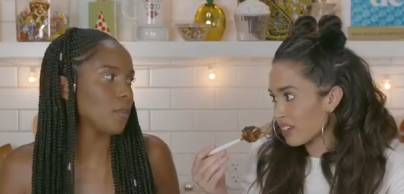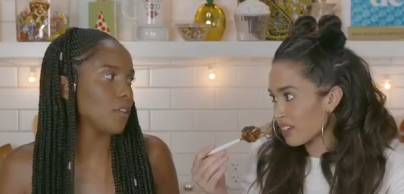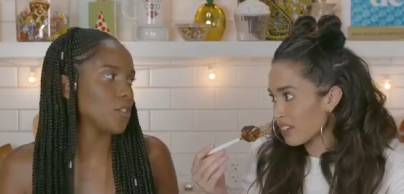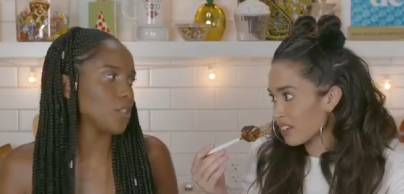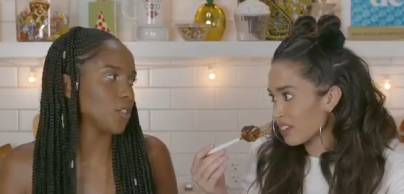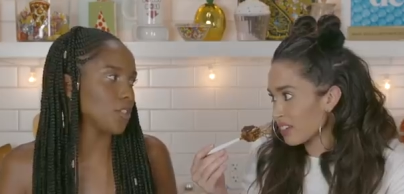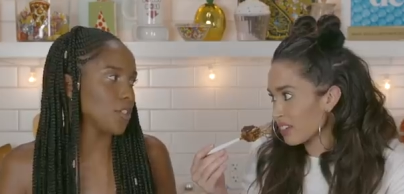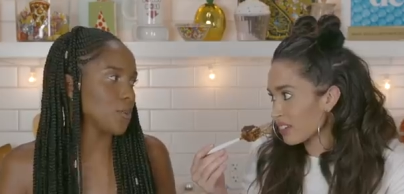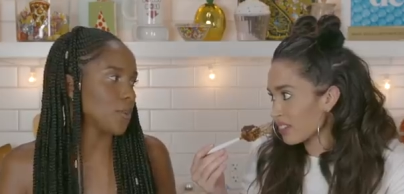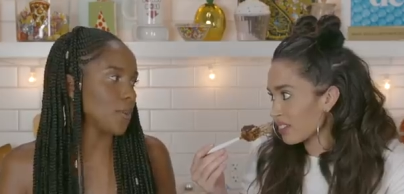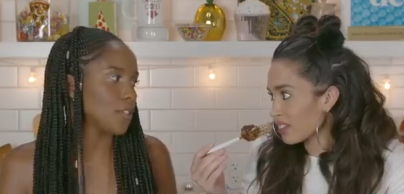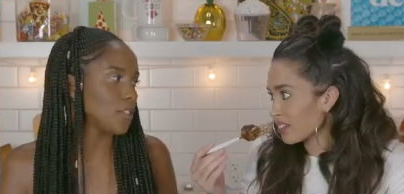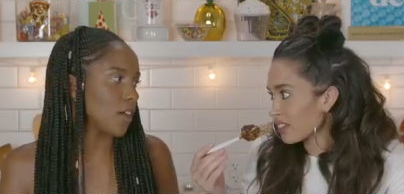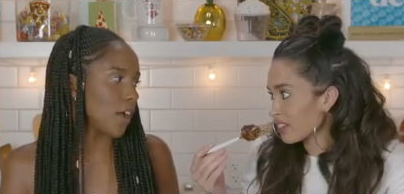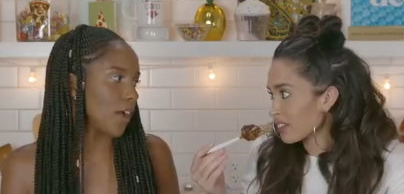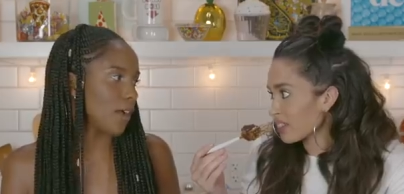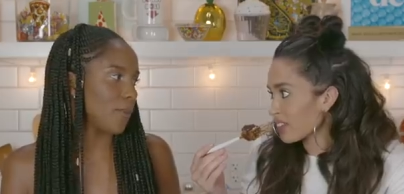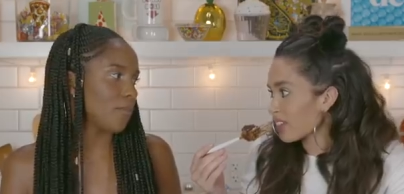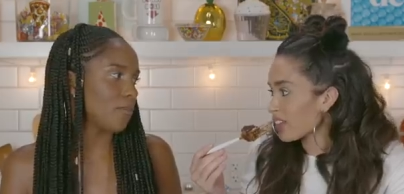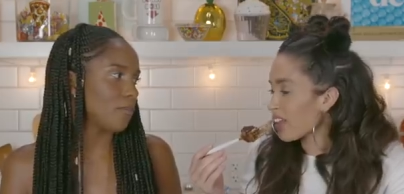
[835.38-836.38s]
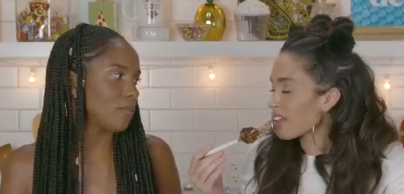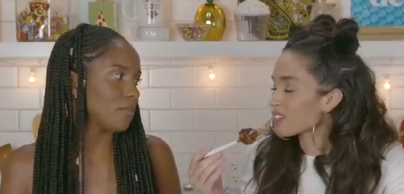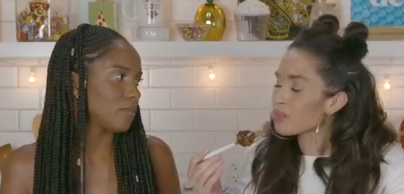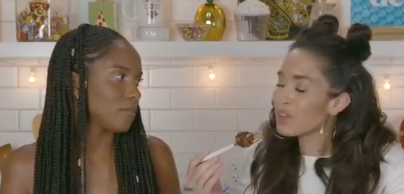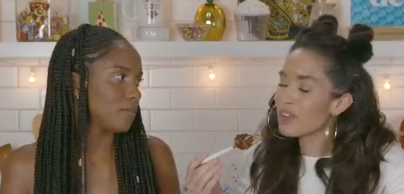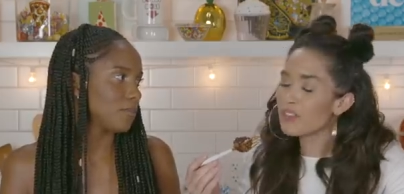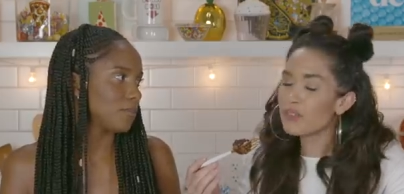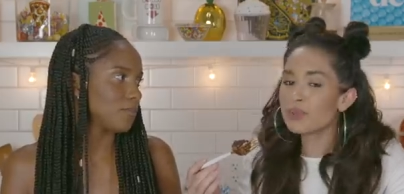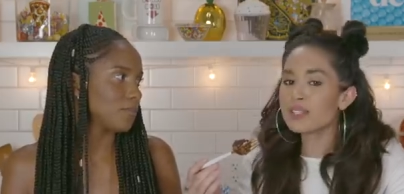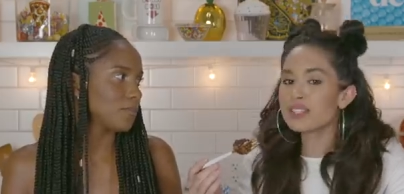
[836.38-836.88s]
Speaker 1: me to Chili's one time.
Speaker 2: That's what
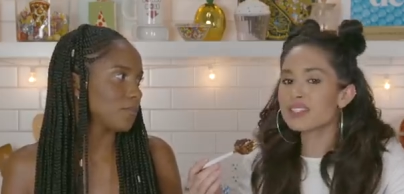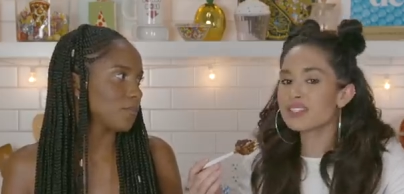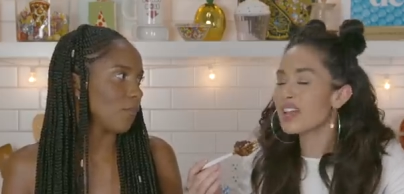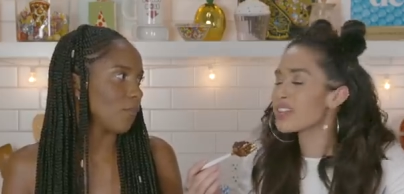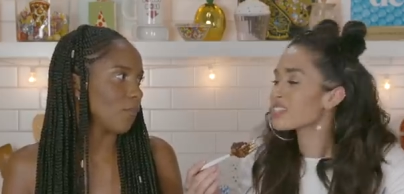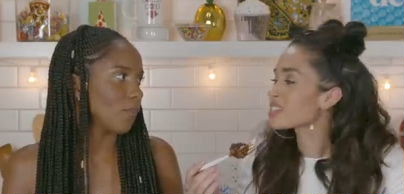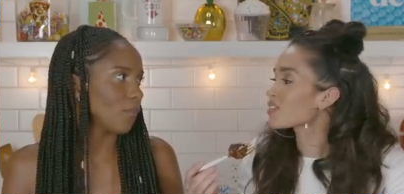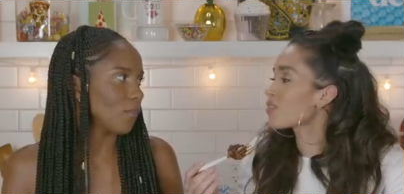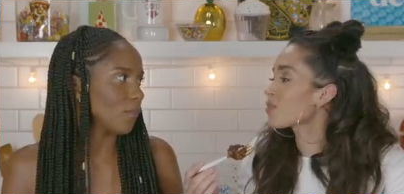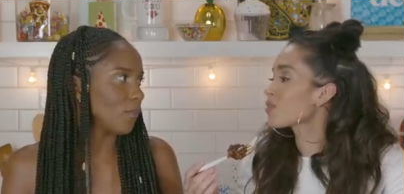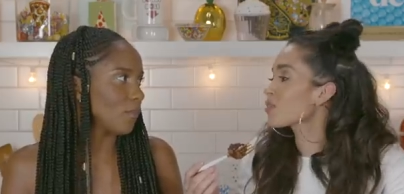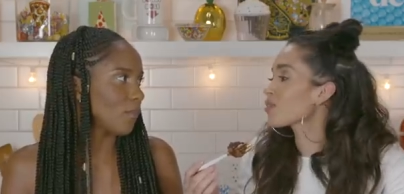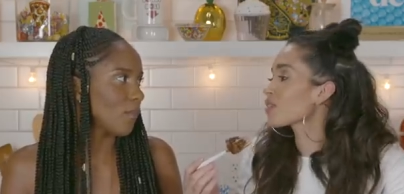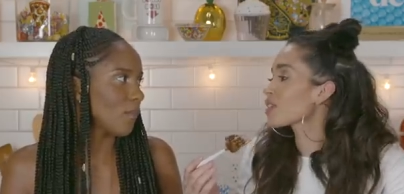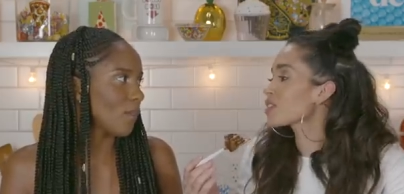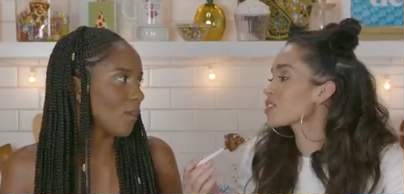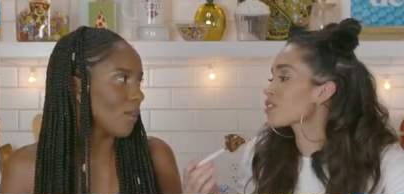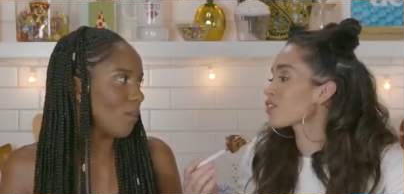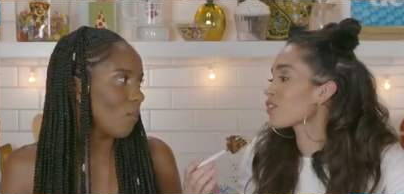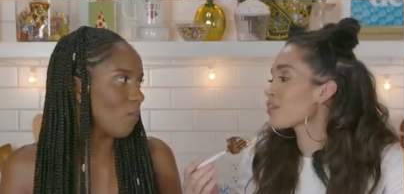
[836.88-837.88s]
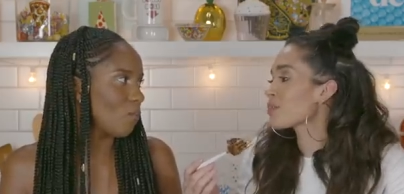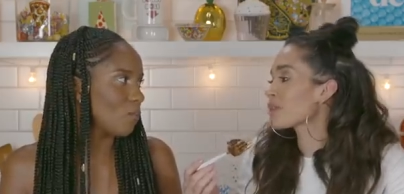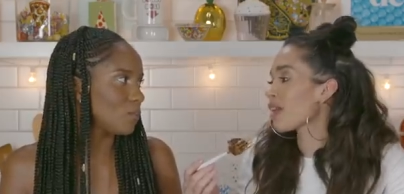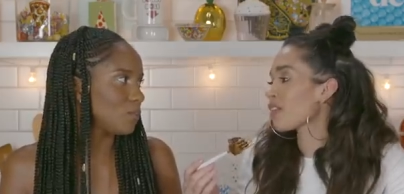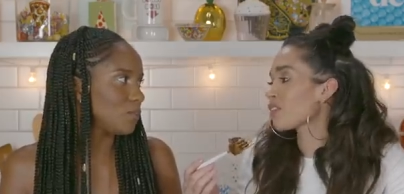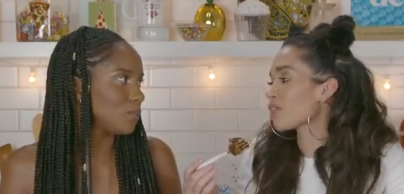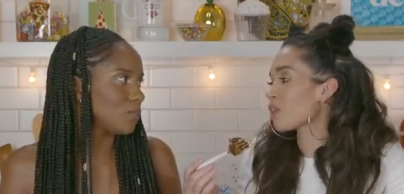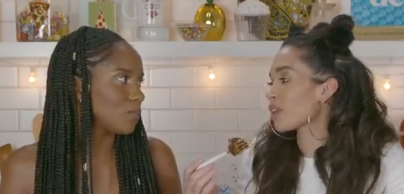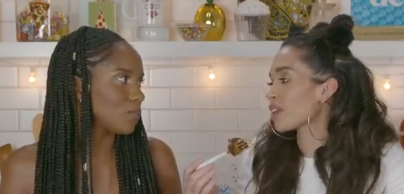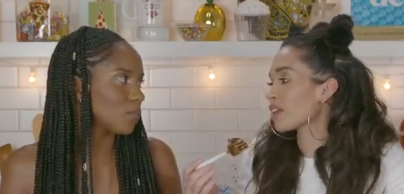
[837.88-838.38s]
everybody says because you're from
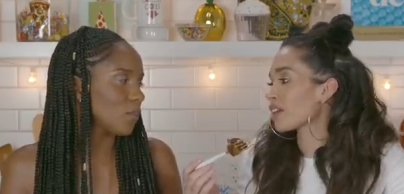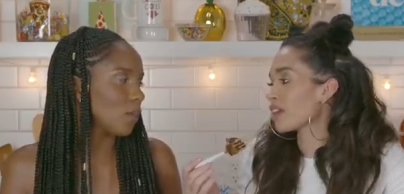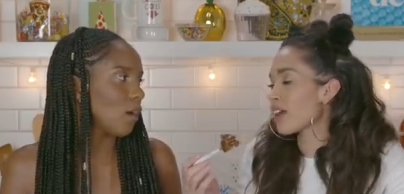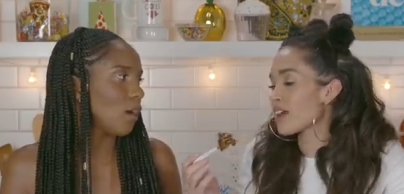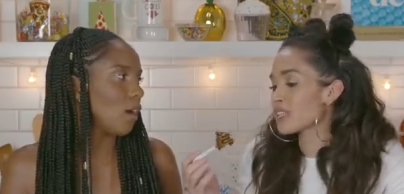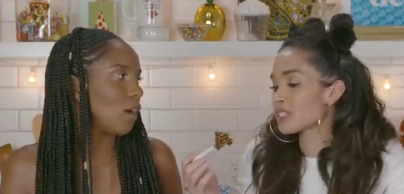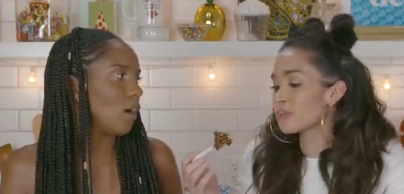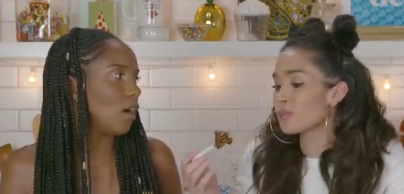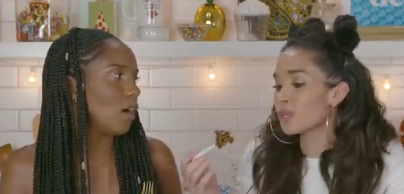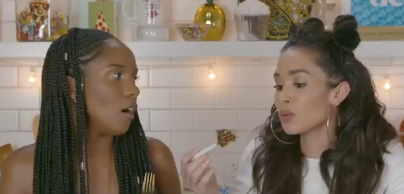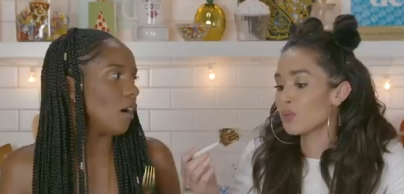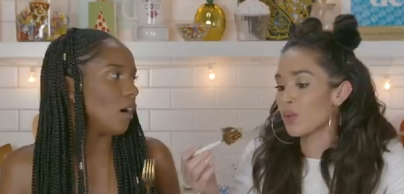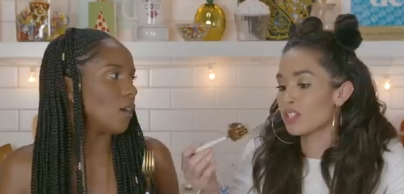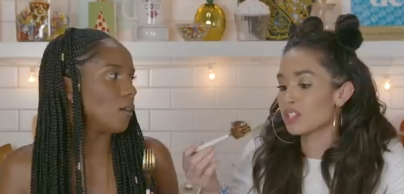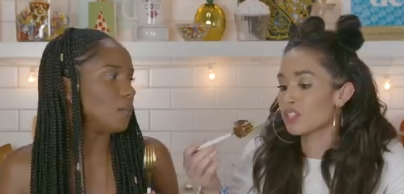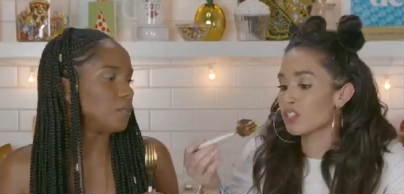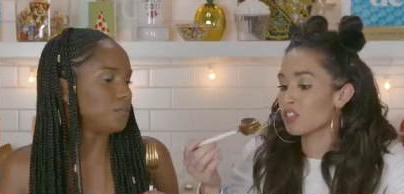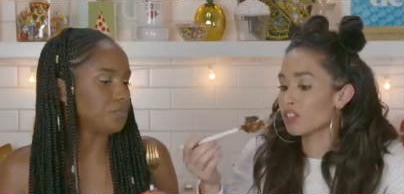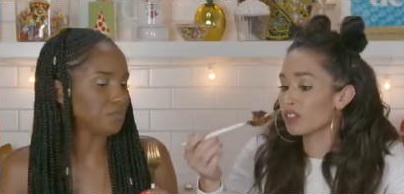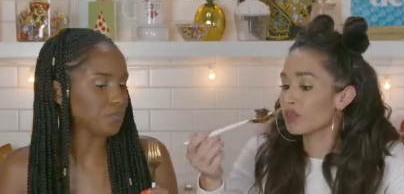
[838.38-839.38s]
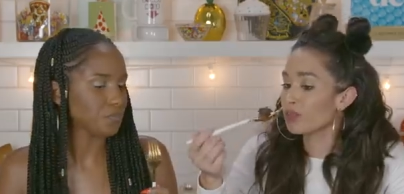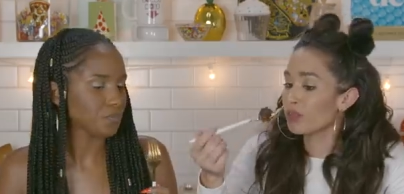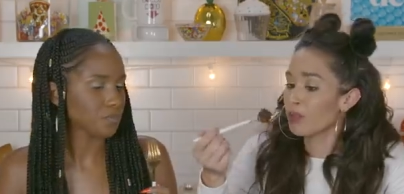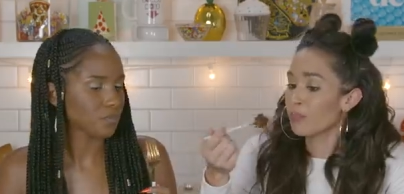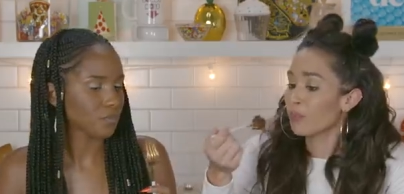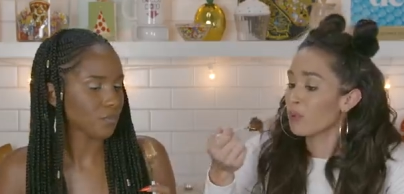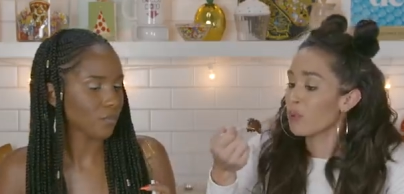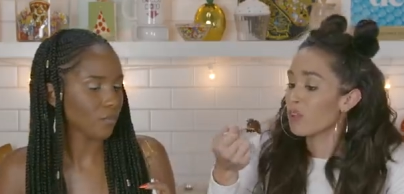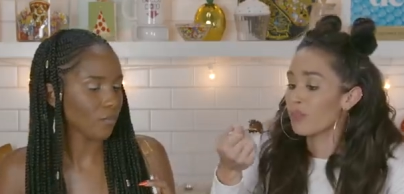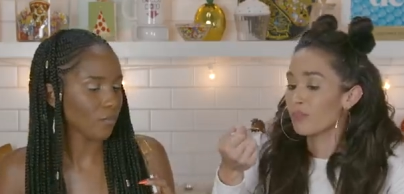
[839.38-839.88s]
California. That's oh. Midwestern
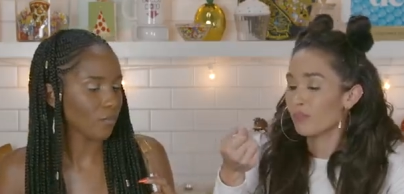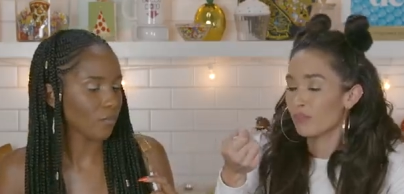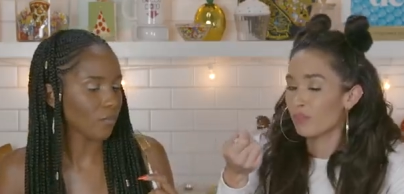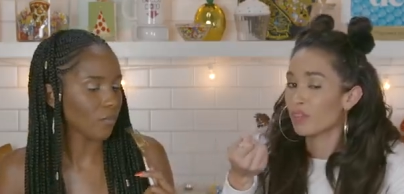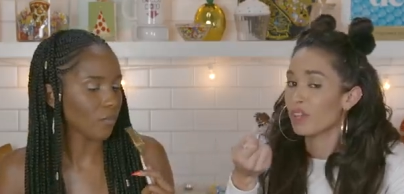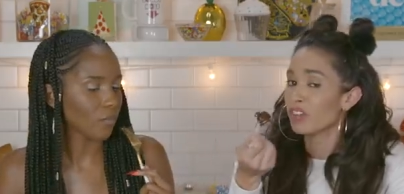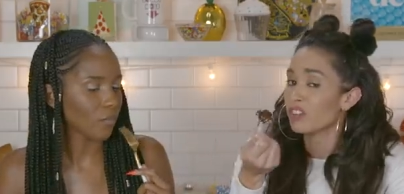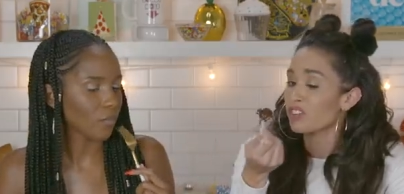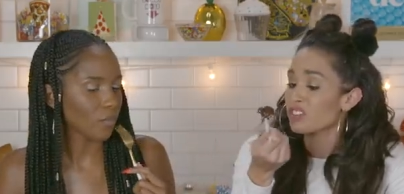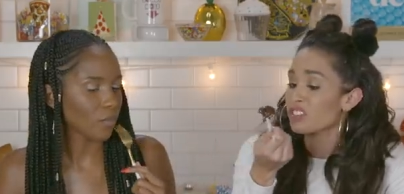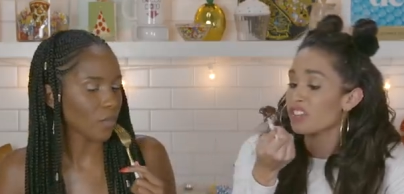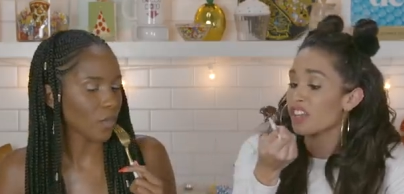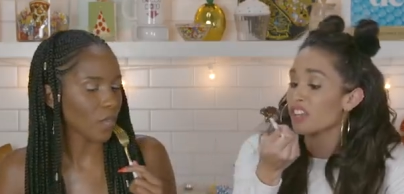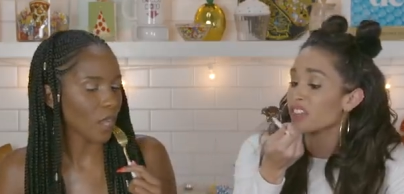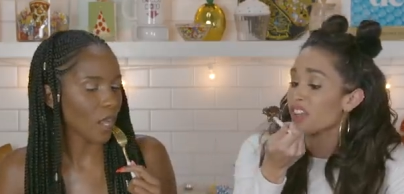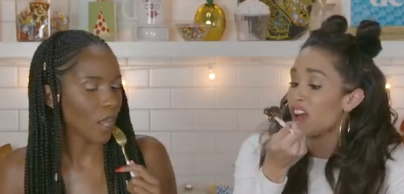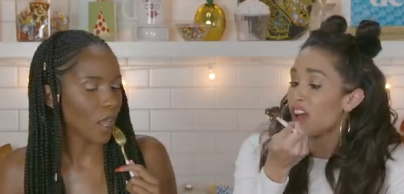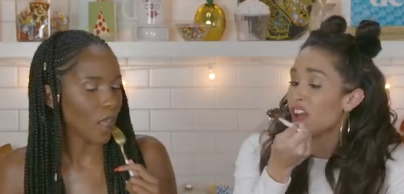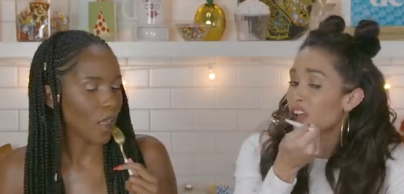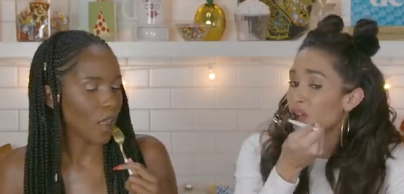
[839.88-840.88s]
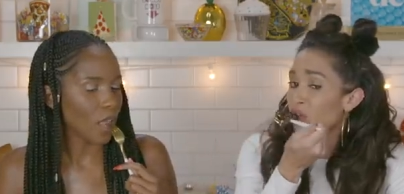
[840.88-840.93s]
people. We understand that.